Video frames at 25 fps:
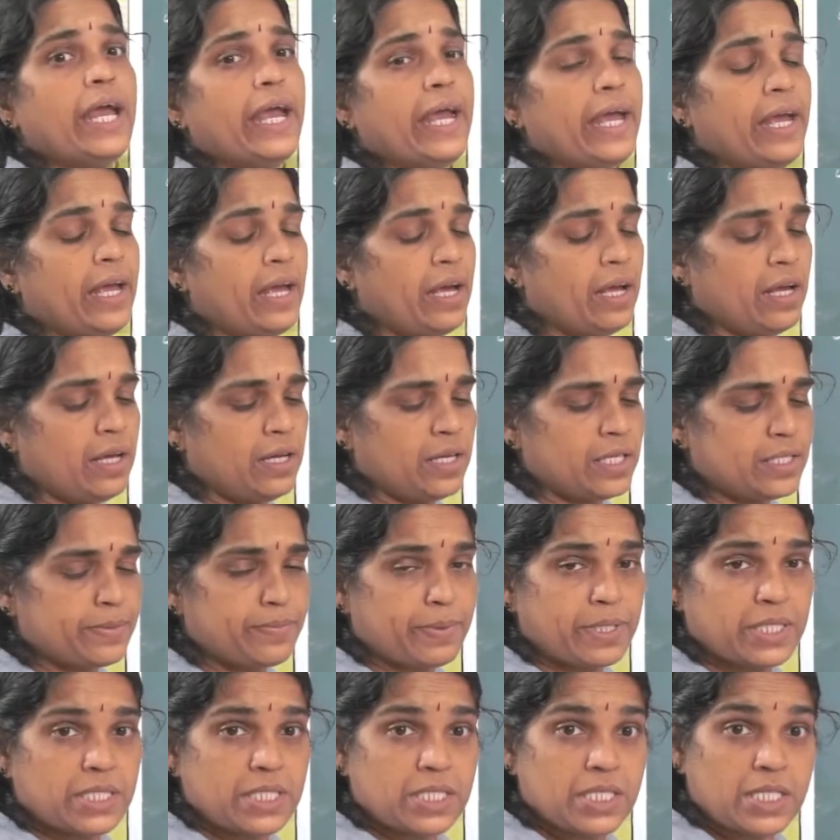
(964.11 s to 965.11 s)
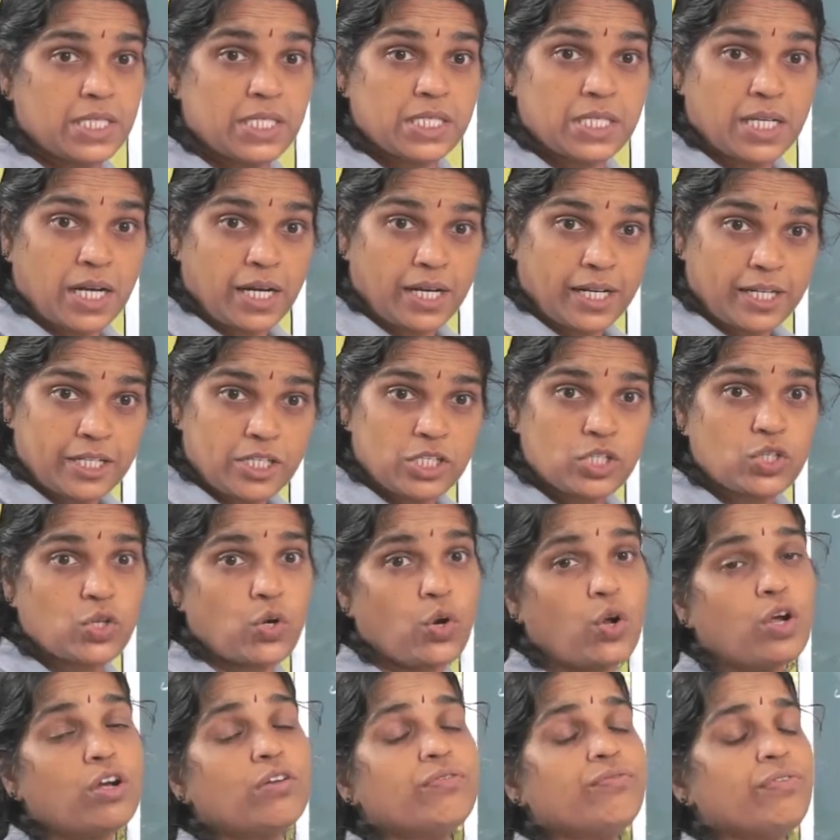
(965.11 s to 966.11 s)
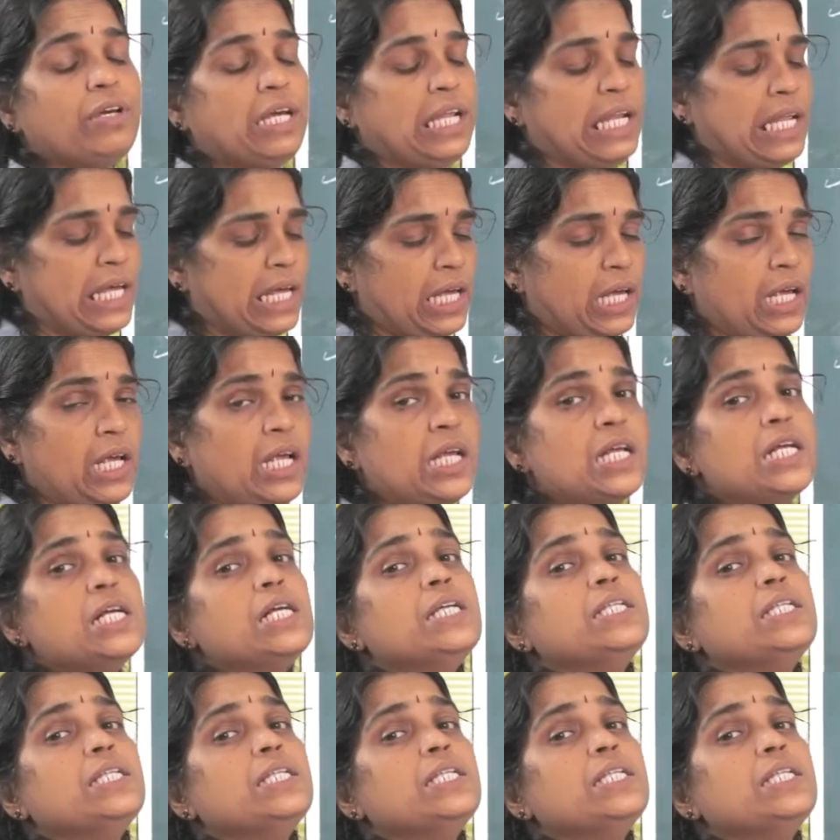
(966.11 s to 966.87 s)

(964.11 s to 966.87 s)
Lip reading: Expresses a sudden strong feeling.